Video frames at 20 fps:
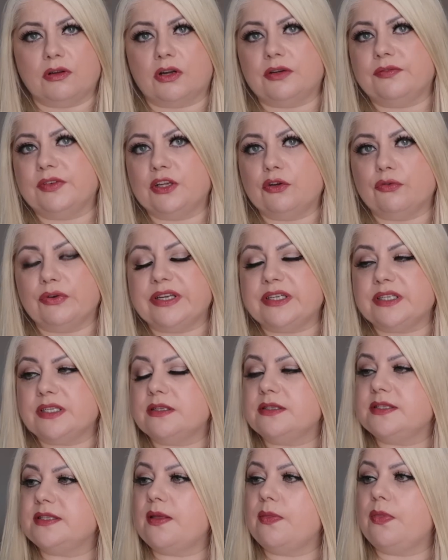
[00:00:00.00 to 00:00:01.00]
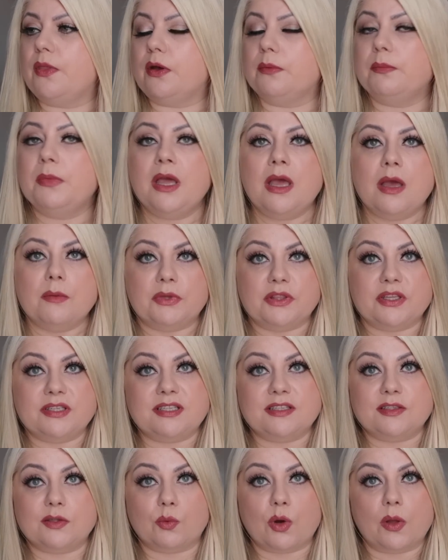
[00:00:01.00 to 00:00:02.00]
kind of ingredients in them, but
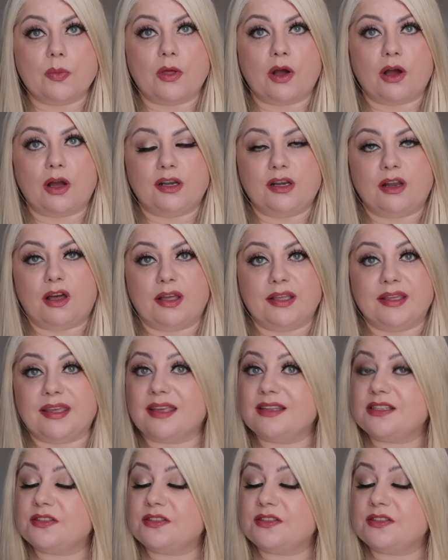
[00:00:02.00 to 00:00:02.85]
this is the one that I like.